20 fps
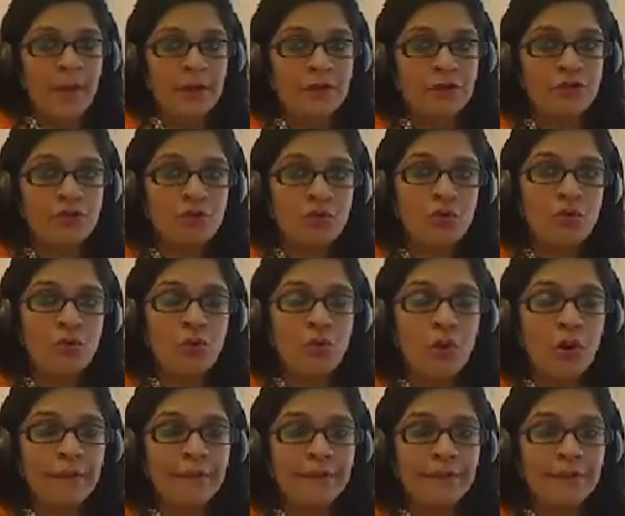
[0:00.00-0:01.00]

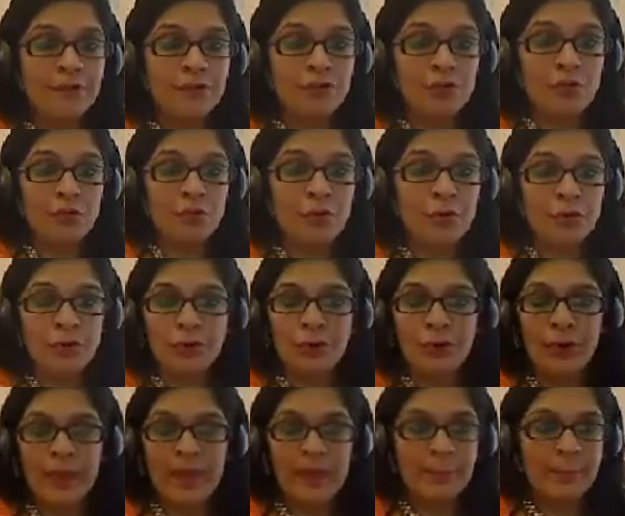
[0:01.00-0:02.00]
to to,
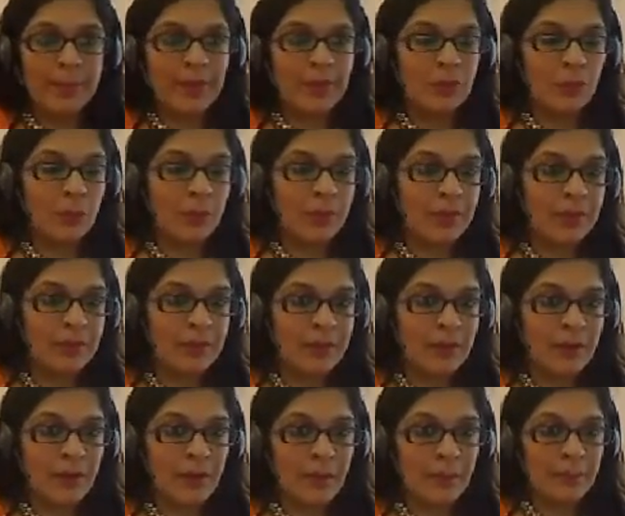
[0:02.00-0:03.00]
helping you with,
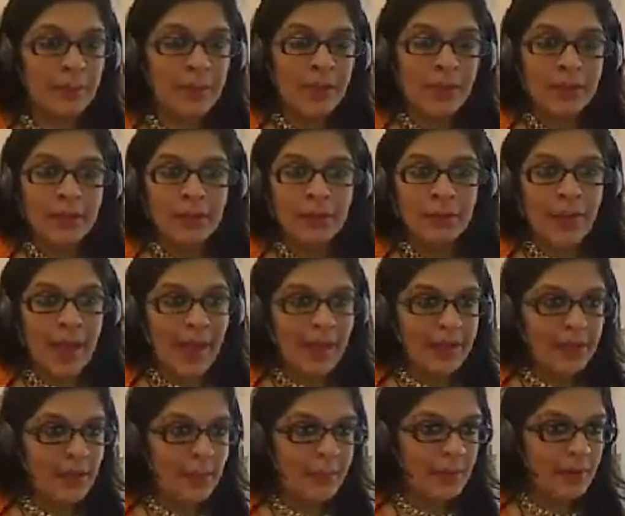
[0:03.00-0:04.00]

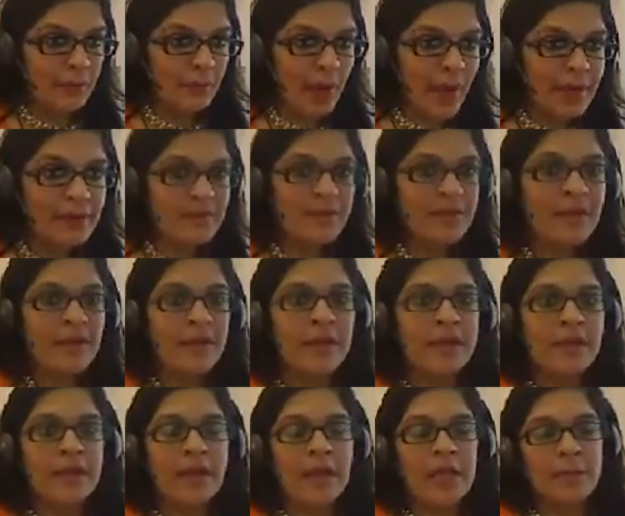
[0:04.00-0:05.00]
academic
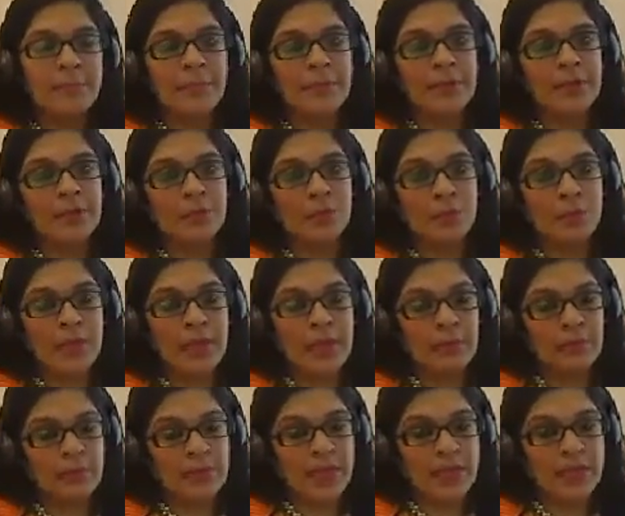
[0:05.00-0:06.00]
writing, helping you
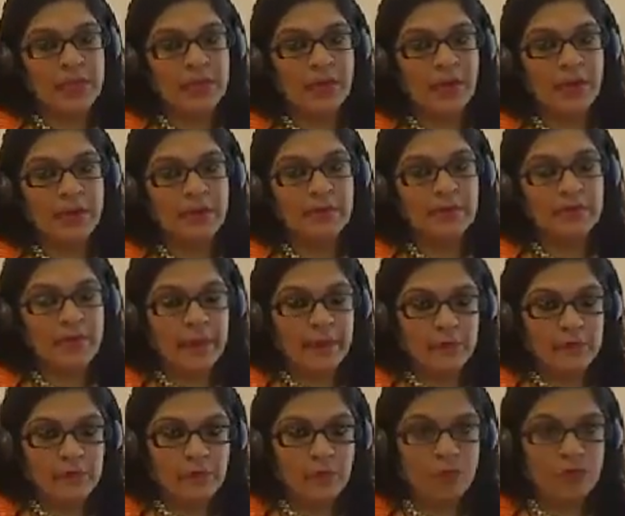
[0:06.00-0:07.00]
with any kind of
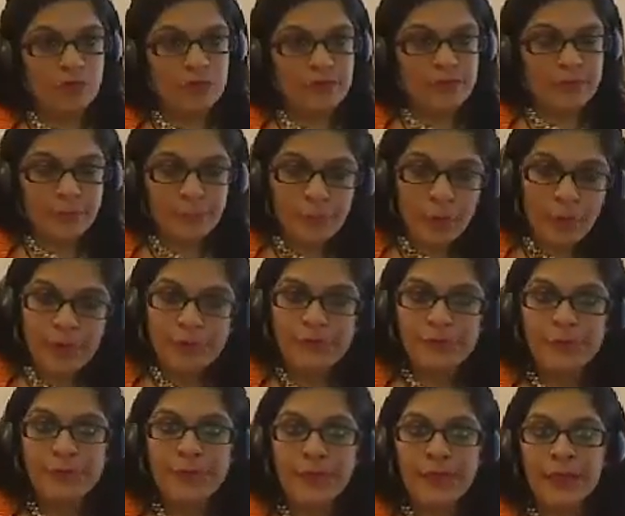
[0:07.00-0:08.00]
psychosocial support
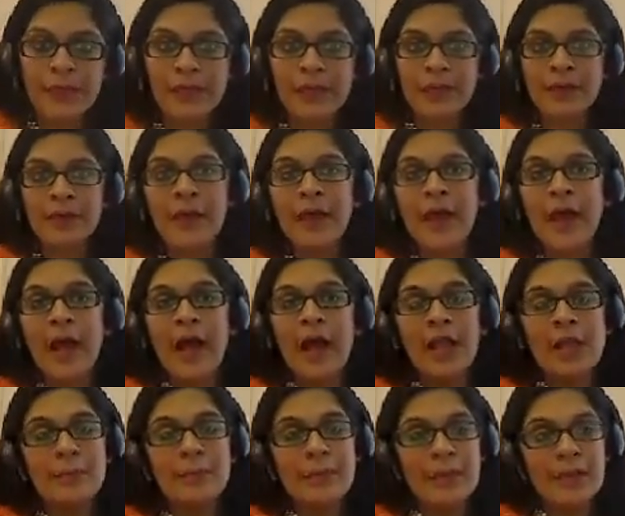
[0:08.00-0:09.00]
you need,
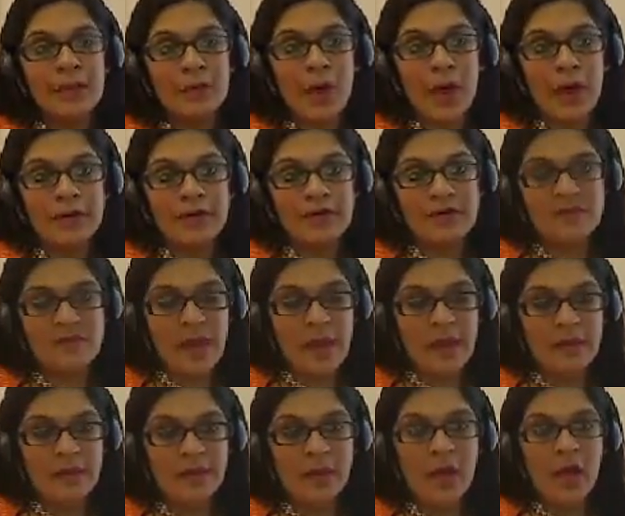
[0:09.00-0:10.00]
helping you
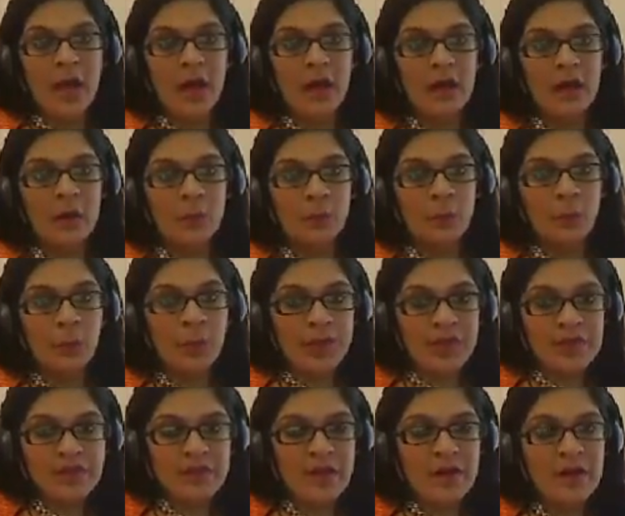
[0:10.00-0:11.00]
understand
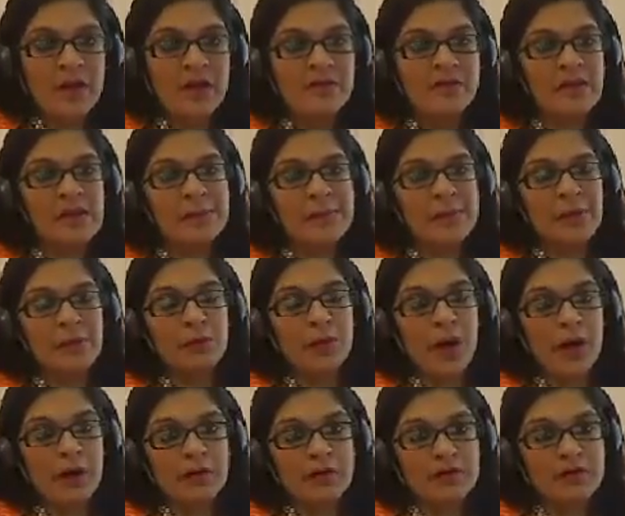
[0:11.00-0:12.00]
visas, helping you
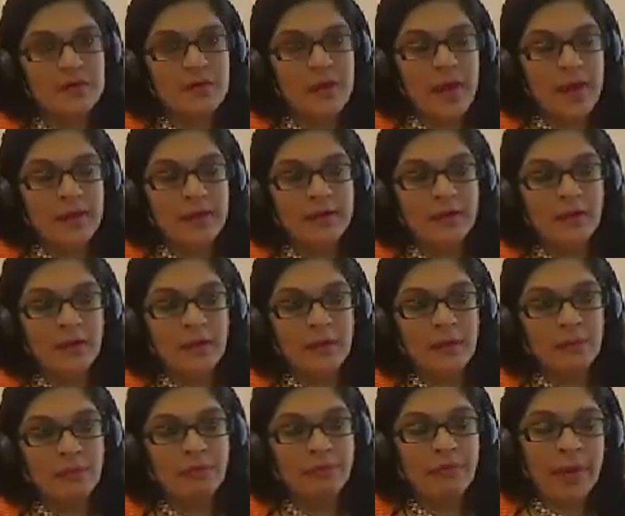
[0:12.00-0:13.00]
understand
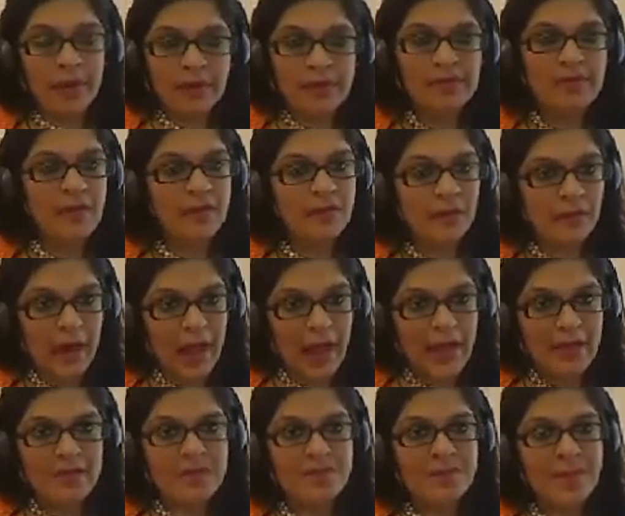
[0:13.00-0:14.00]
various other
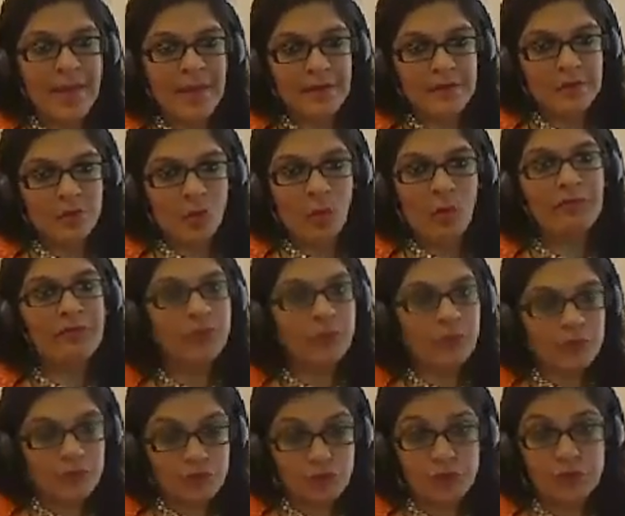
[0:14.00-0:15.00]
aspects of
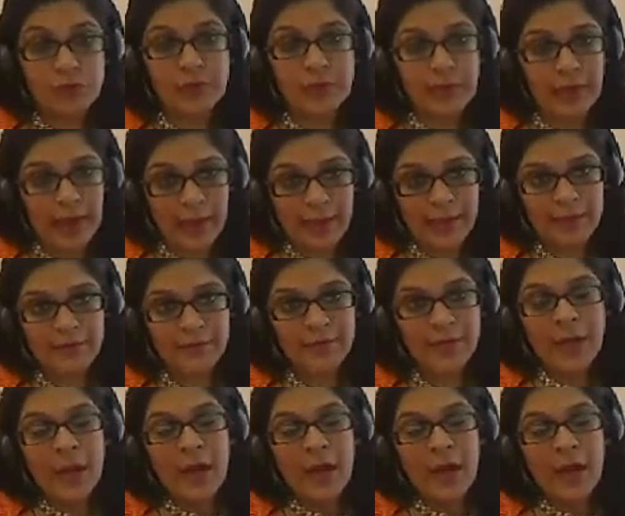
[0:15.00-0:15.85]
your student life,